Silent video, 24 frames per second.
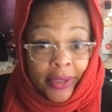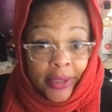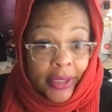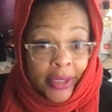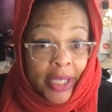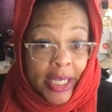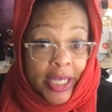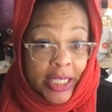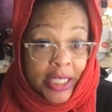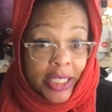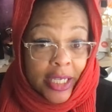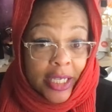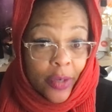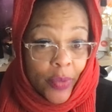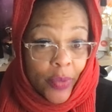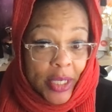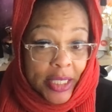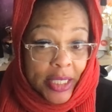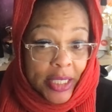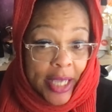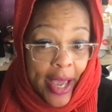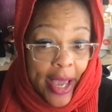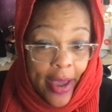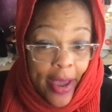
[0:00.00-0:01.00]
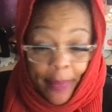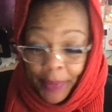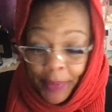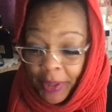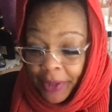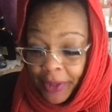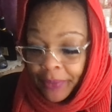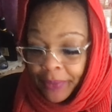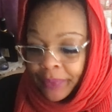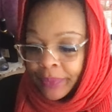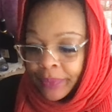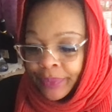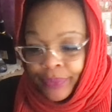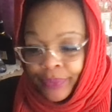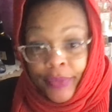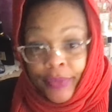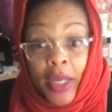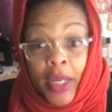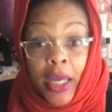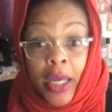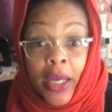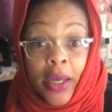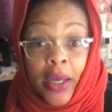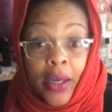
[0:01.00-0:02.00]
let's see what's happening.
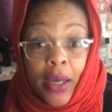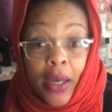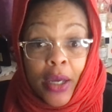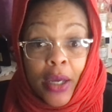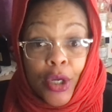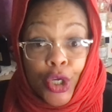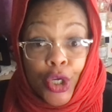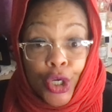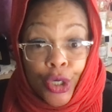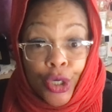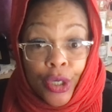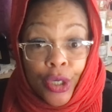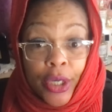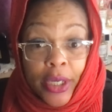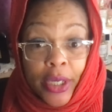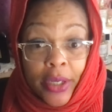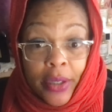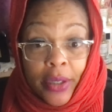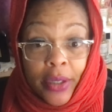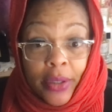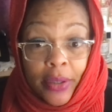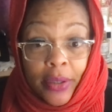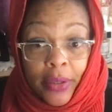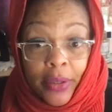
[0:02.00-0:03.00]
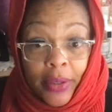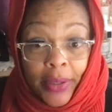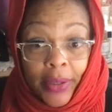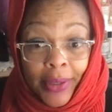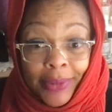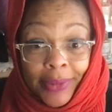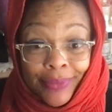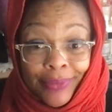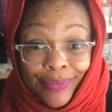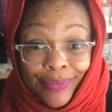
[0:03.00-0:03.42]
Good, good.